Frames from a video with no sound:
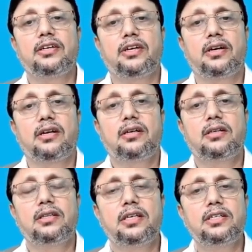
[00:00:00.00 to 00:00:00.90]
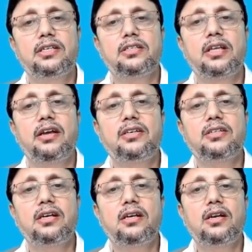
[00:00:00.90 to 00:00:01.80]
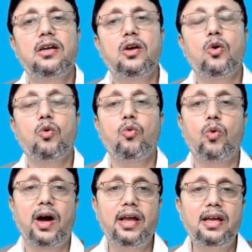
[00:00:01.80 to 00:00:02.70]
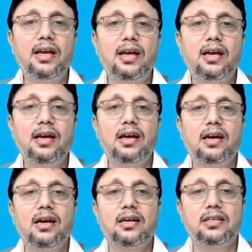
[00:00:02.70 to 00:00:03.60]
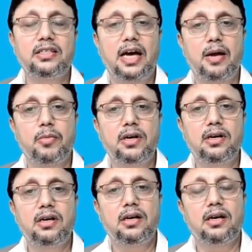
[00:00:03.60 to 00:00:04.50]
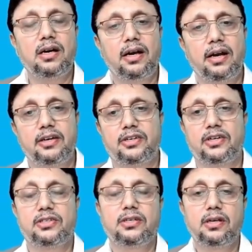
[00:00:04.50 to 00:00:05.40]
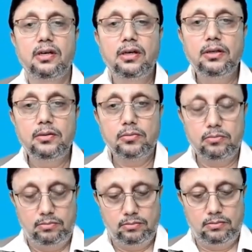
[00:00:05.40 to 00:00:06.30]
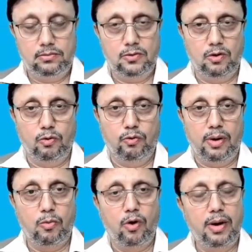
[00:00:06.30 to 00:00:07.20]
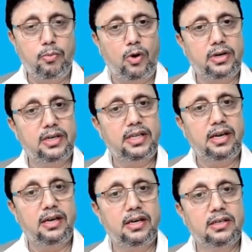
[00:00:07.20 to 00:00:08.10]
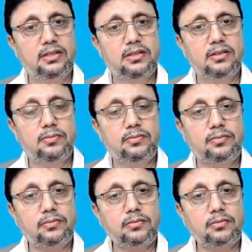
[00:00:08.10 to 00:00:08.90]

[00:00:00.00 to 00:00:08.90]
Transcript: glitter. This is the reason why diamond glitters. One more important thing is